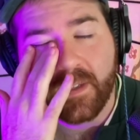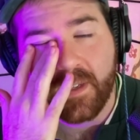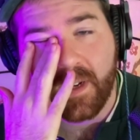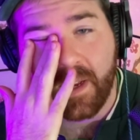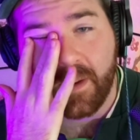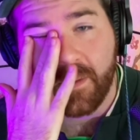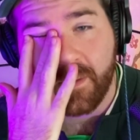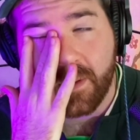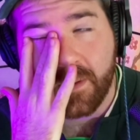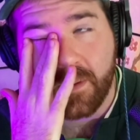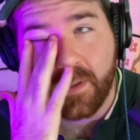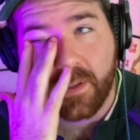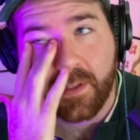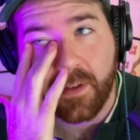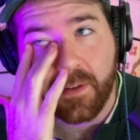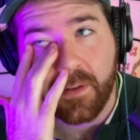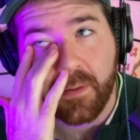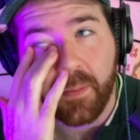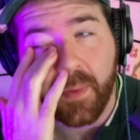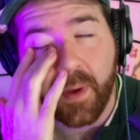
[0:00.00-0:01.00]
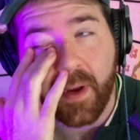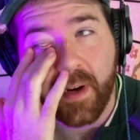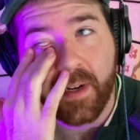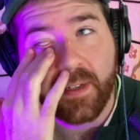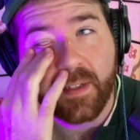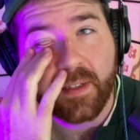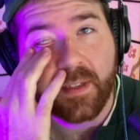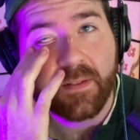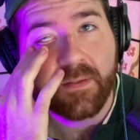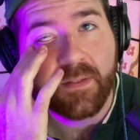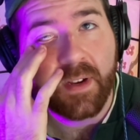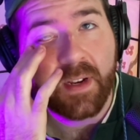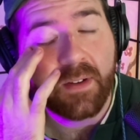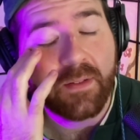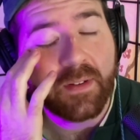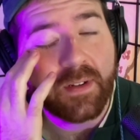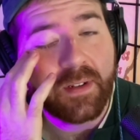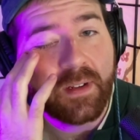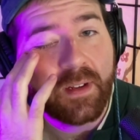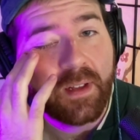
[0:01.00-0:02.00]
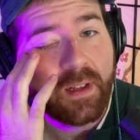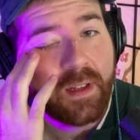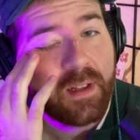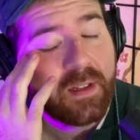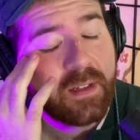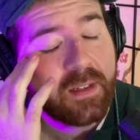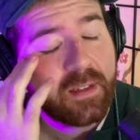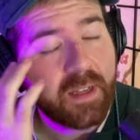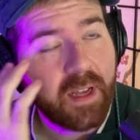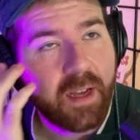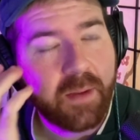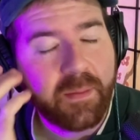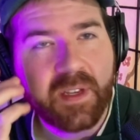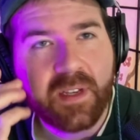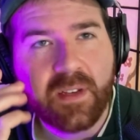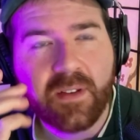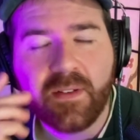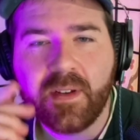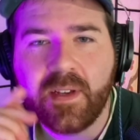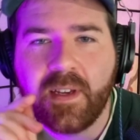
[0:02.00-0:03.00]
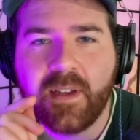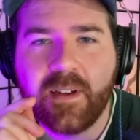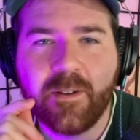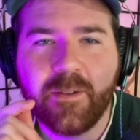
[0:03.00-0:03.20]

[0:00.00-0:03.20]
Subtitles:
And I was always so embarrassed if anyone saw me doing it or